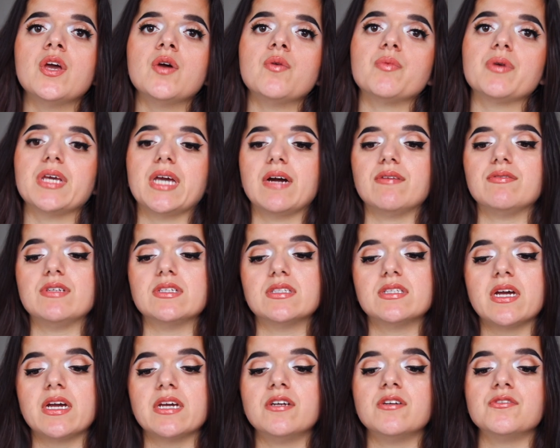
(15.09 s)
We have
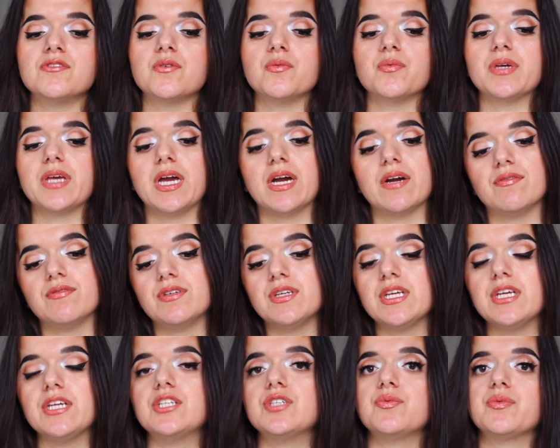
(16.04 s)
designers, we have
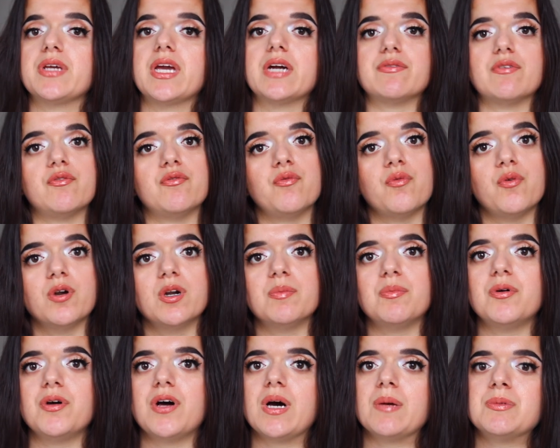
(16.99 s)
niche, we have
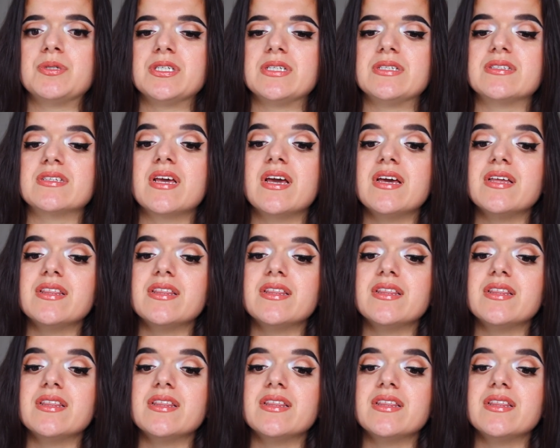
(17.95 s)
affordable options.